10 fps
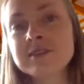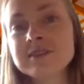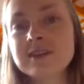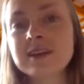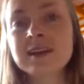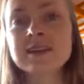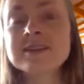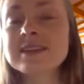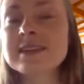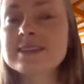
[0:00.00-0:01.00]

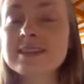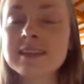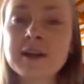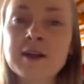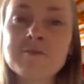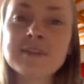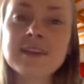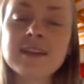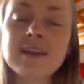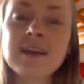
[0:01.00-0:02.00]
seats in a
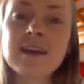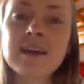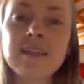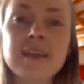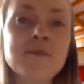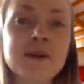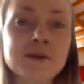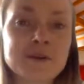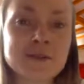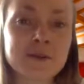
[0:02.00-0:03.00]
company, and they may
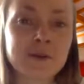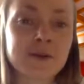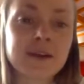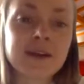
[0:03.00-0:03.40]
also